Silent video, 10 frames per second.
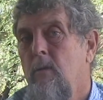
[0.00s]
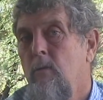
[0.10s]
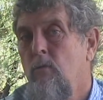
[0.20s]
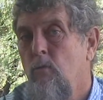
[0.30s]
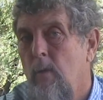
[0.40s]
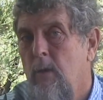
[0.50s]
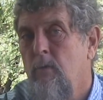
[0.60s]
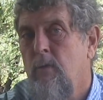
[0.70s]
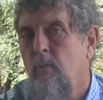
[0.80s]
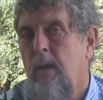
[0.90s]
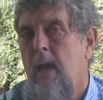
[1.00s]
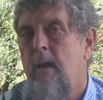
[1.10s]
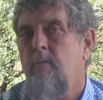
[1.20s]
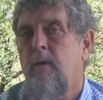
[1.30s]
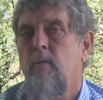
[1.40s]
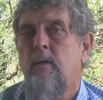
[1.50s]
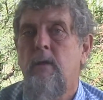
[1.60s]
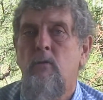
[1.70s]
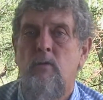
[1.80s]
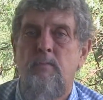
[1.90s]
soils that we have here
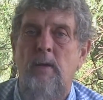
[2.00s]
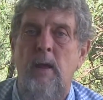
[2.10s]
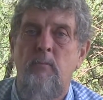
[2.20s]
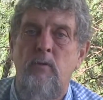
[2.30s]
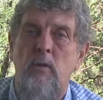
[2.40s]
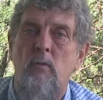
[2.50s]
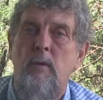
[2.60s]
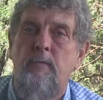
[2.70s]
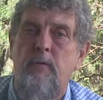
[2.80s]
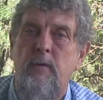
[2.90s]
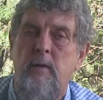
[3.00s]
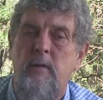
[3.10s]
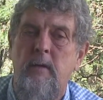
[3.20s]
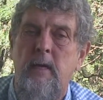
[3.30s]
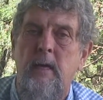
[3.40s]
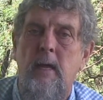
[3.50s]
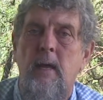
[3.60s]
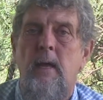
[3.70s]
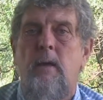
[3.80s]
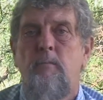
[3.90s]
that are sometimes low in fertility,
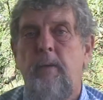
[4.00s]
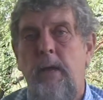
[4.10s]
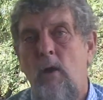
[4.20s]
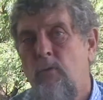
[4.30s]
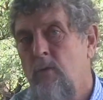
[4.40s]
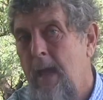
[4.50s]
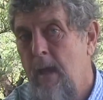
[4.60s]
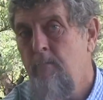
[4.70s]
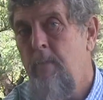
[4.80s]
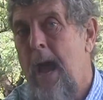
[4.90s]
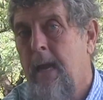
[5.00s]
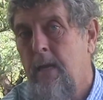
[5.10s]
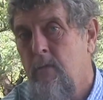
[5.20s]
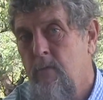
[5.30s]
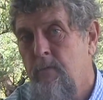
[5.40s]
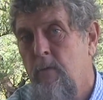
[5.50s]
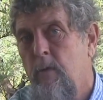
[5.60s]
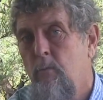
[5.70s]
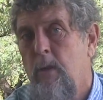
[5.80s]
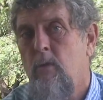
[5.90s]
but also have pockets of
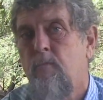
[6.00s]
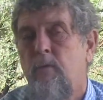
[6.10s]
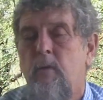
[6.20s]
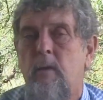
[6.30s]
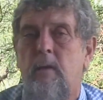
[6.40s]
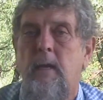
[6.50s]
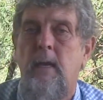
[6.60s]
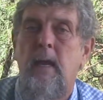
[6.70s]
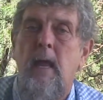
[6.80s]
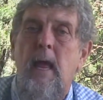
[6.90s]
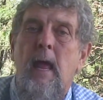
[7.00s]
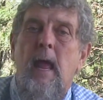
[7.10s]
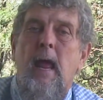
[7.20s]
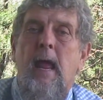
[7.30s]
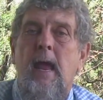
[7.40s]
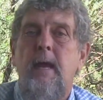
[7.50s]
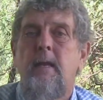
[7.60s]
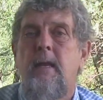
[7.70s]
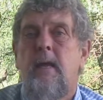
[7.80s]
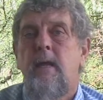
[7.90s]
very rich fertility.
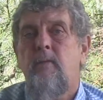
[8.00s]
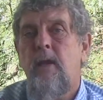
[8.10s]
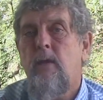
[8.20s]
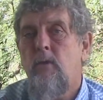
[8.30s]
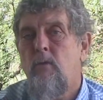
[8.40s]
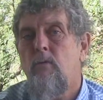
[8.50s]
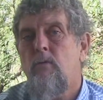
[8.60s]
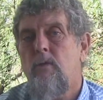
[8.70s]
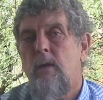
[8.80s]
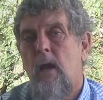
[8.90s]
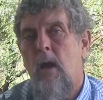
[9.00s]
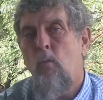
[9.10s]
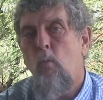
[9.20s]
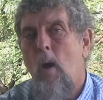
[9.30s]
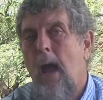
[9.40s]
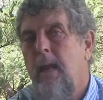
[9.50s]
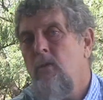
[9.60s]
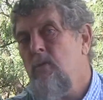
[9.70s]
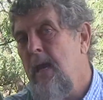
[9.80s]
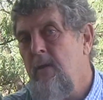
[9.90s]
And they used a
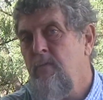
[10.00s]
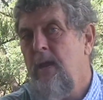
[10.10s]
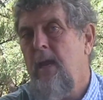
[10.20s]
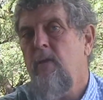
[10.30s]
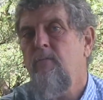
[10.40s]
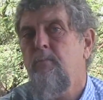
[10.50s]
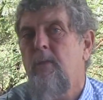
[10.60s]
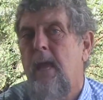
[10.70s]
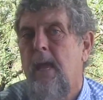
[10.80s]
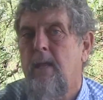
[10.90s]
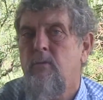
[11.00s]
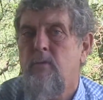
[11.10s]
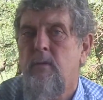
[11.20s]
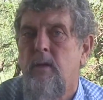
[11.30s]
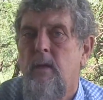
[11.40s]
wide set of native plants